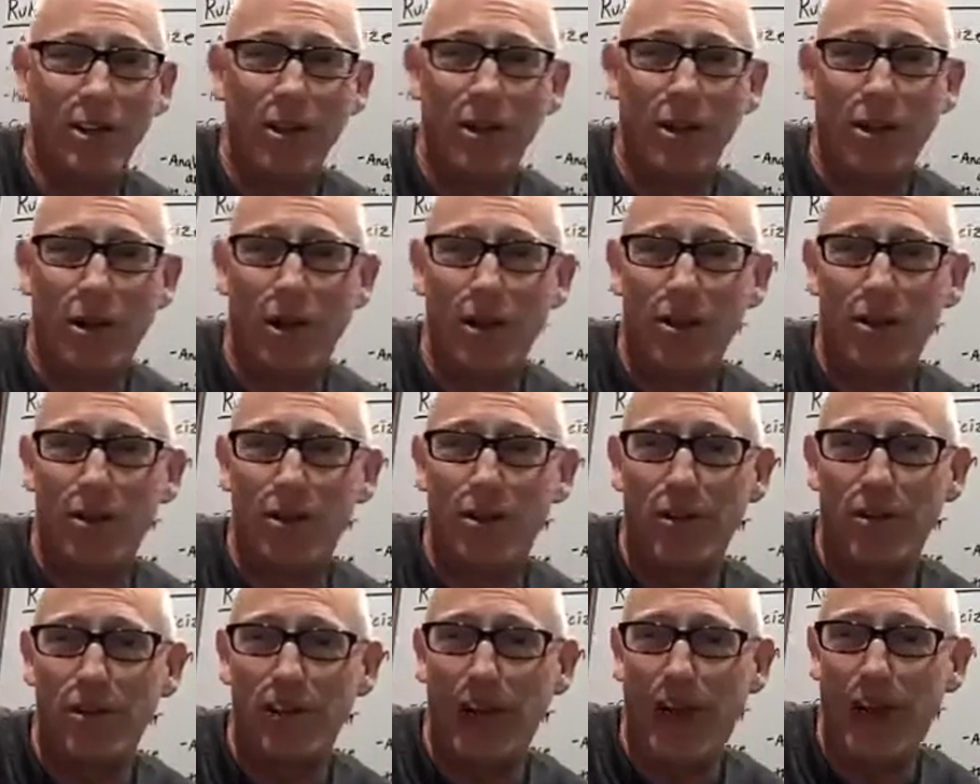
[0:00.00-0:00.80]
the
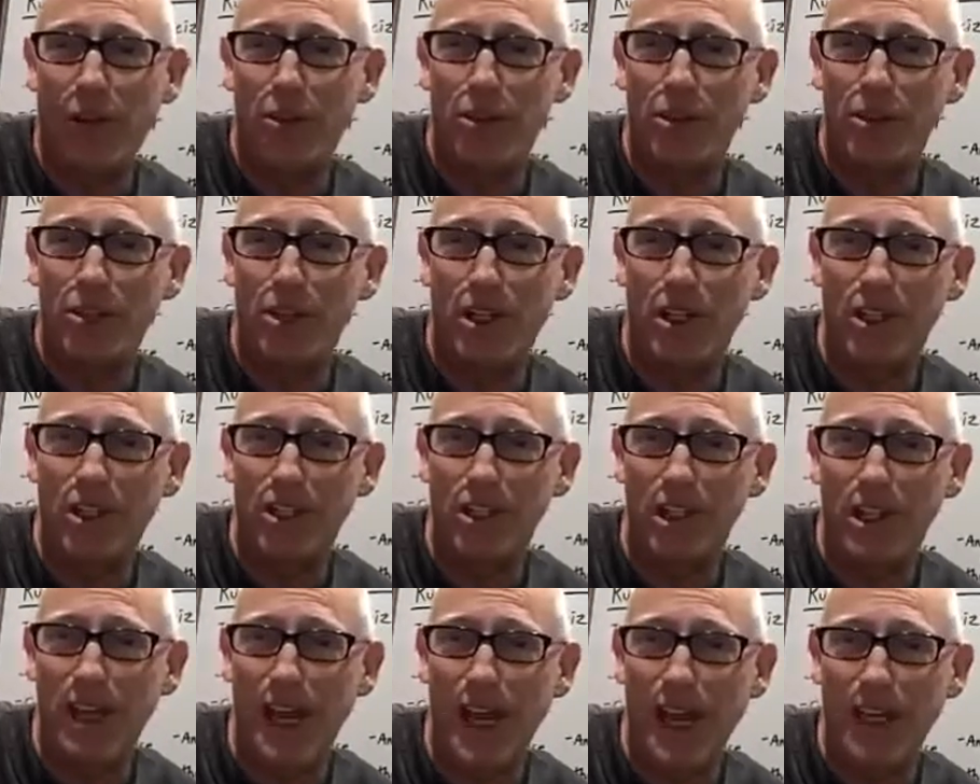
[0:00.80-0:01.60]
author of that was such
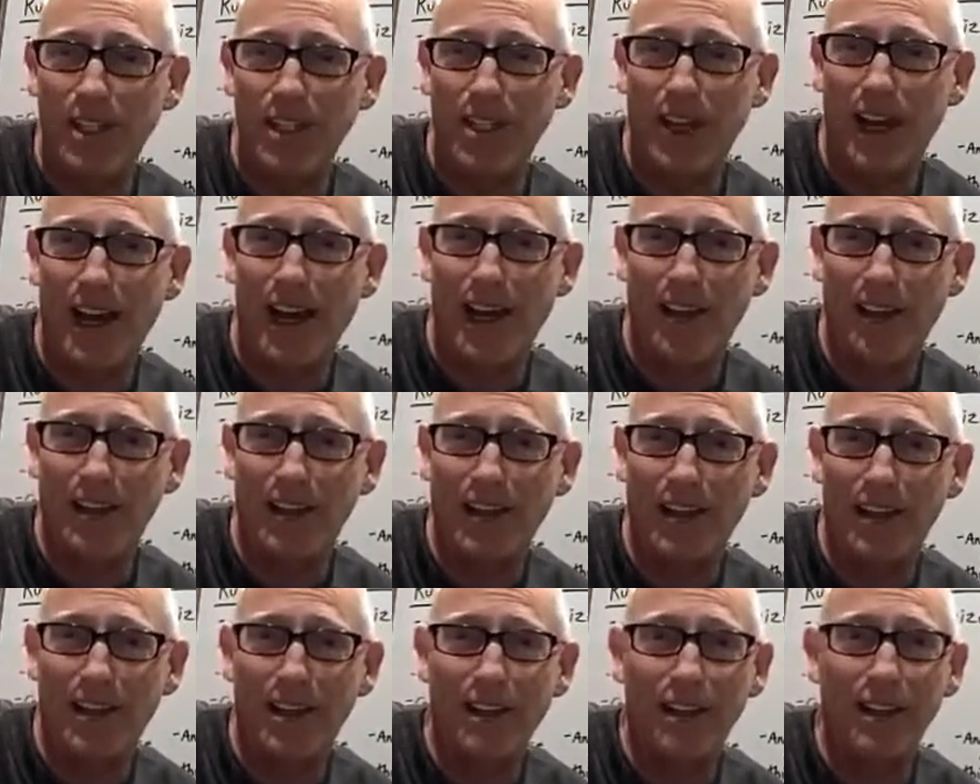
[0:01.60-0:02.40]
an asshat.
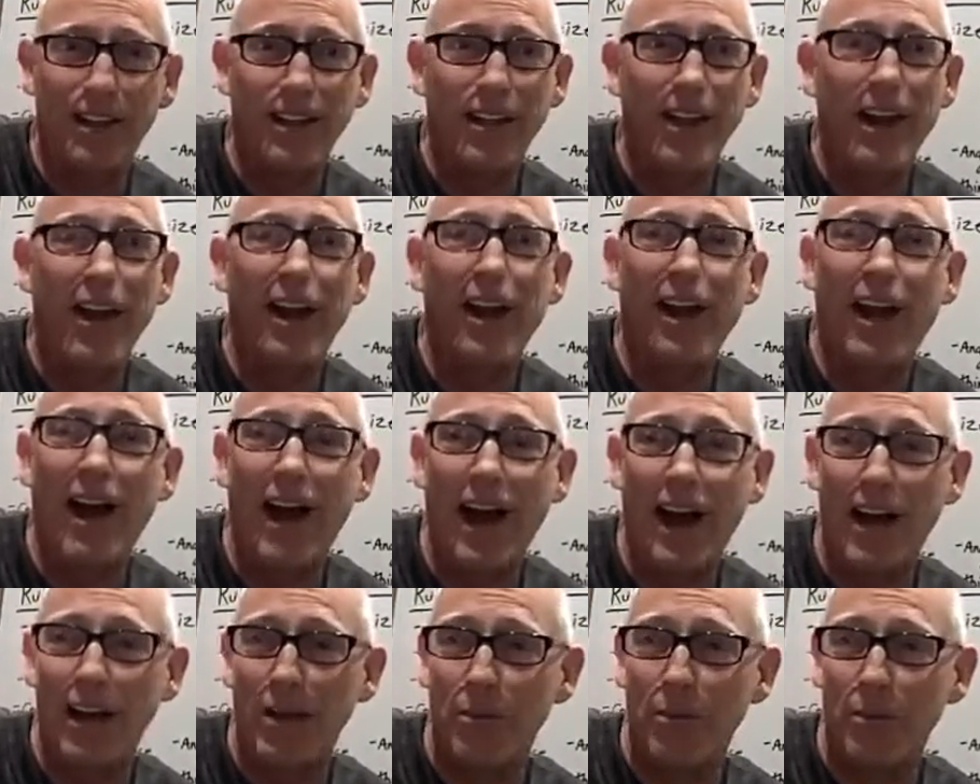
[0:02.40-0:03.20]

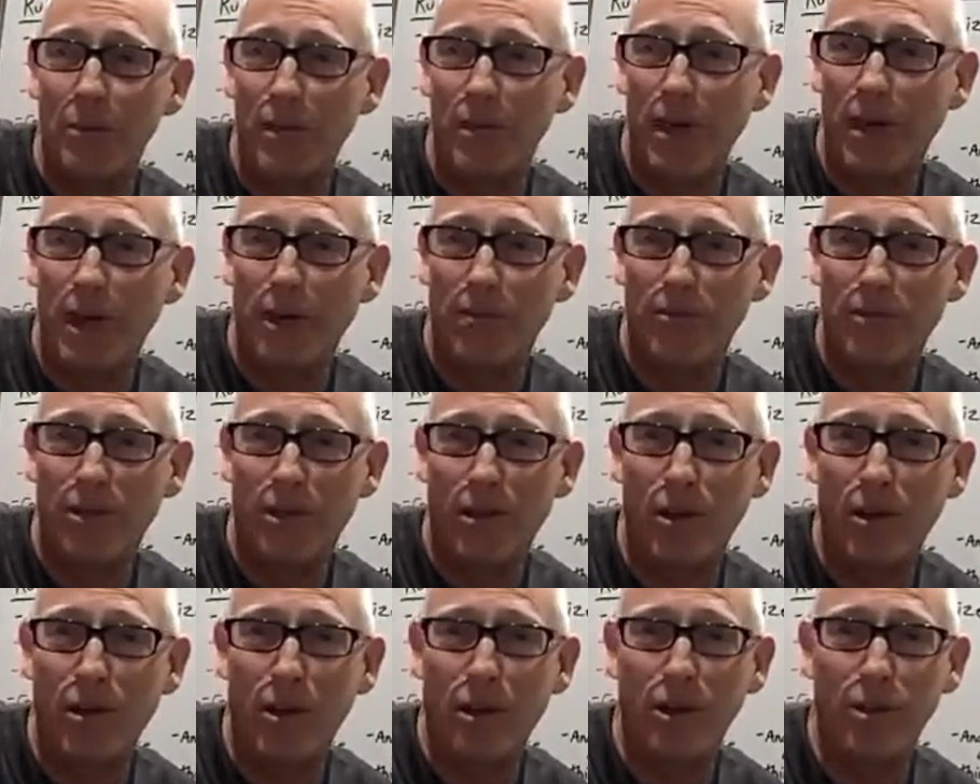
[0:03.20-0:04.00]
I am never
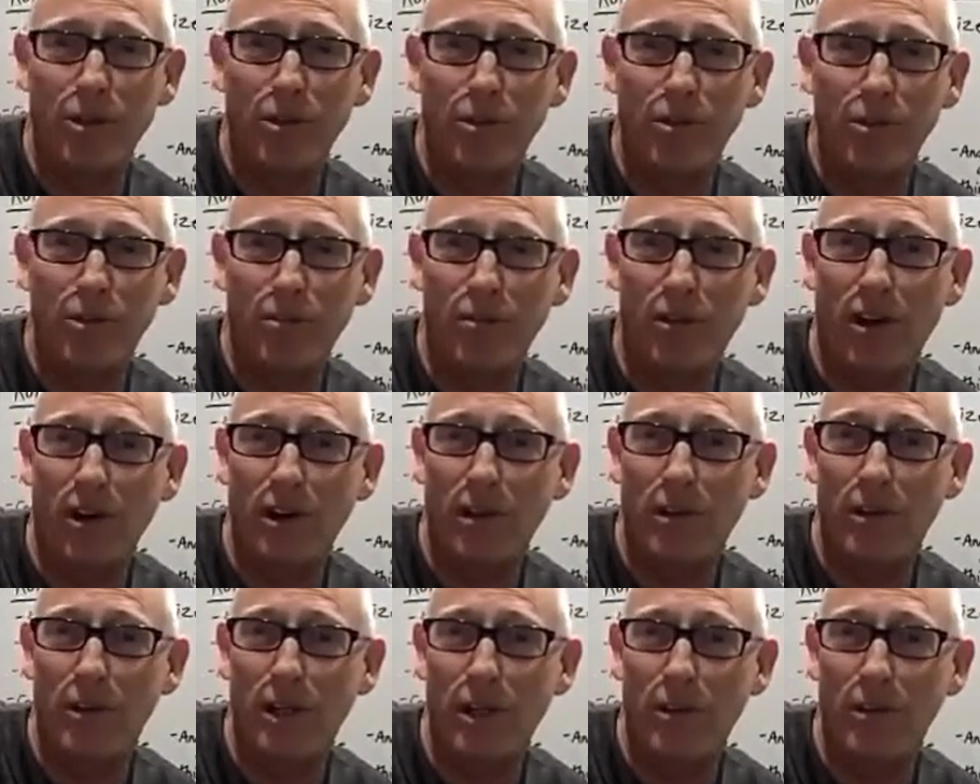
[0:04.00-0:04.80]
going to
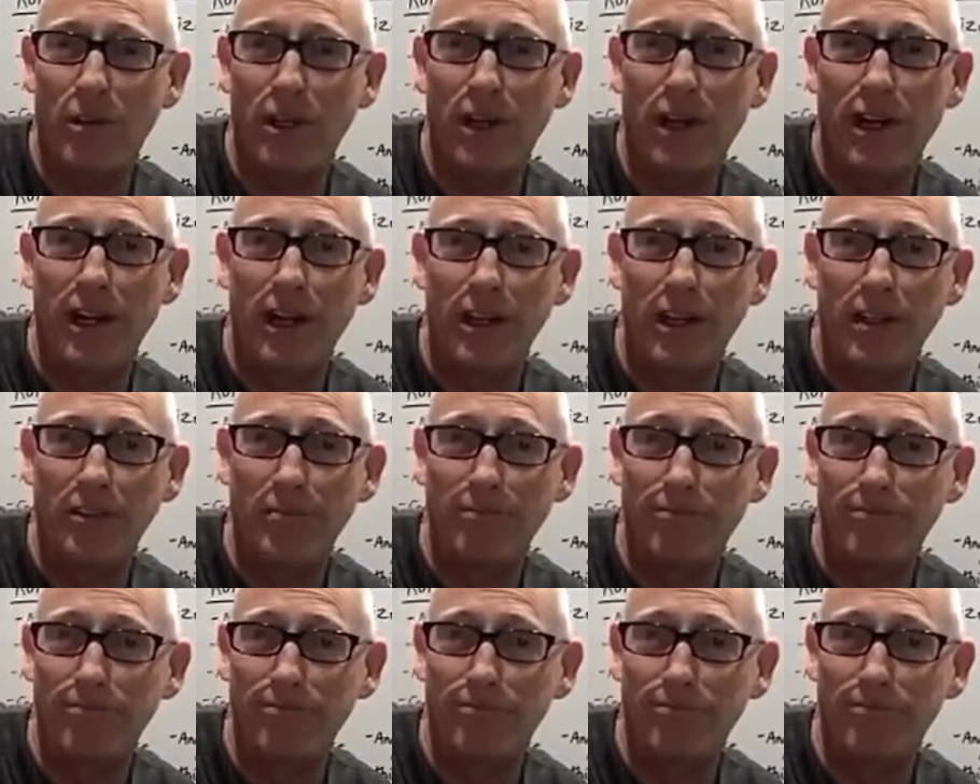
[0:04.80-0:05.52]
follow him again.